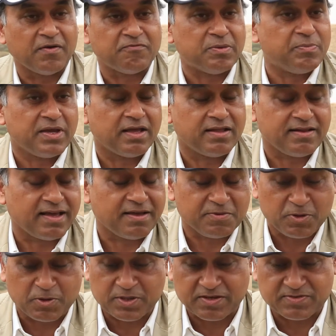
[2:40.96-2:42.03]
we may,
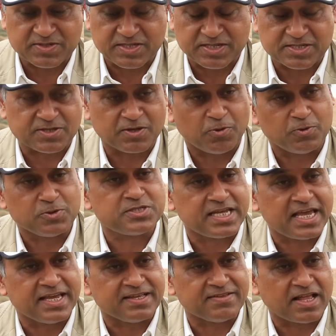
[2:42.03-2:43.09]
there's this old
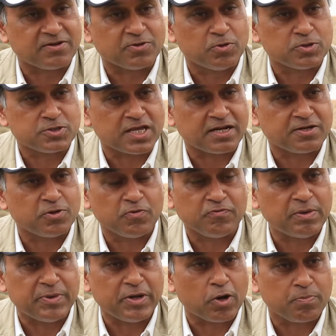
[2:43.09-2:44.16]
saying that goes that,
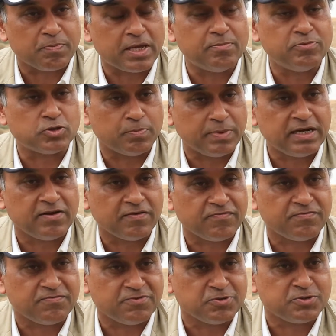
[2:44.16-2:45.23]
we may not be able to build a
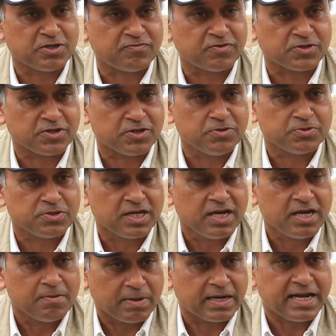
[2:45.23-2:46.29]
future for the youth,
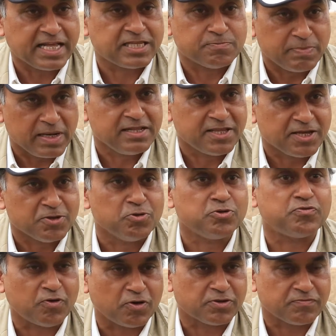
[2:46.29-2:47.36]
but let's build the
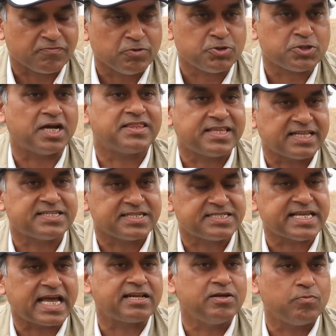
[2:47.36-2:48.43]
youth for the future. And that's
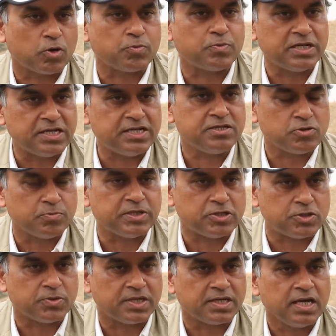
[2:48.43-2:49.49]
exactly what we need to be
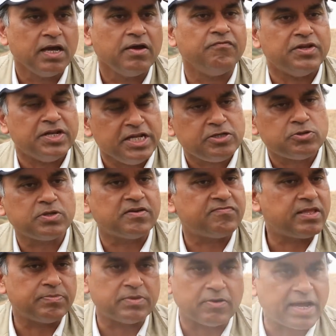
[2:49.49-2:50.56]
doing. We need to
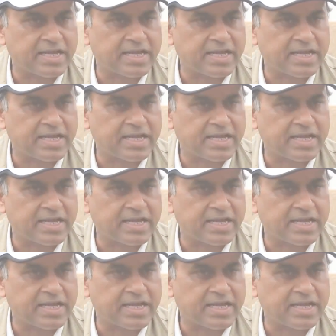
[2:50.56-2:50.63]
give them the